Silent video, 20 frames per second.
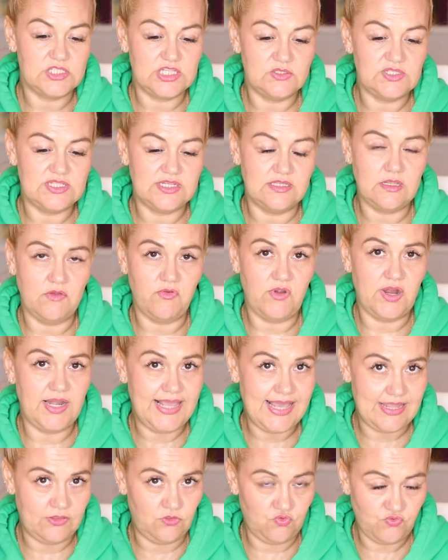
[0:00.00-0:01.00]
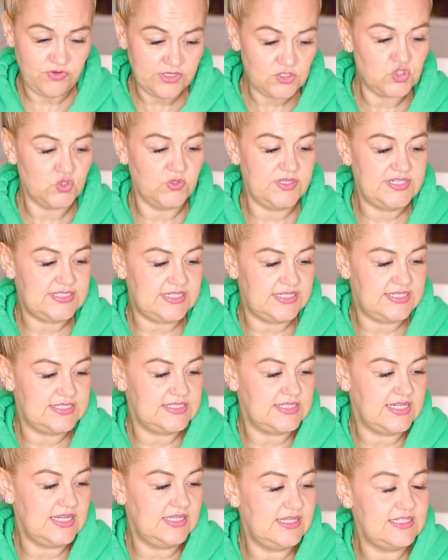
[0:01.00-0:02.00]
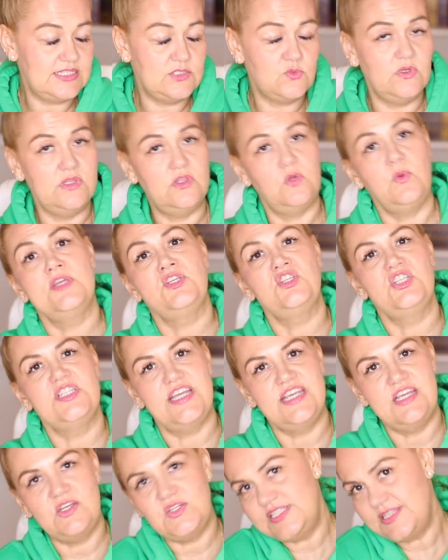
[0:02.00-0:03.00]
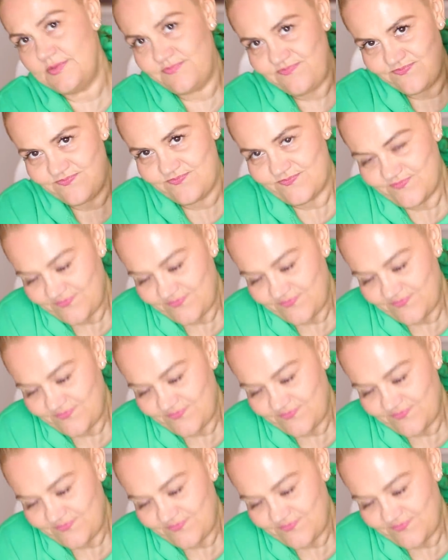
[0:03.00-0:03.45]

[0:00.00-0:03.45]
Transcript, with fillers: So Sunday Riley had three choices, and this is one of the questions I asked them.